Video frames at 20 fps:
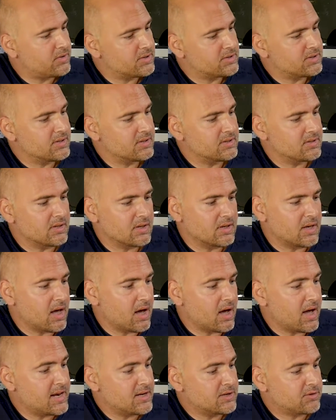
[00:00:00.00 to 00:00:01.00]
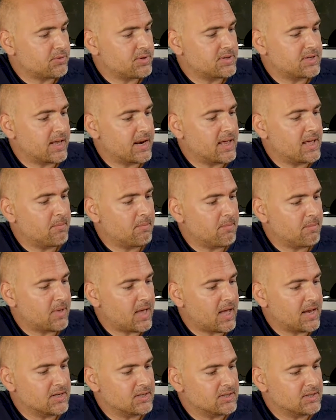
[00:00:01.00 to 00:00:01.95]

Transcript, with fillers: this is the uh, H310M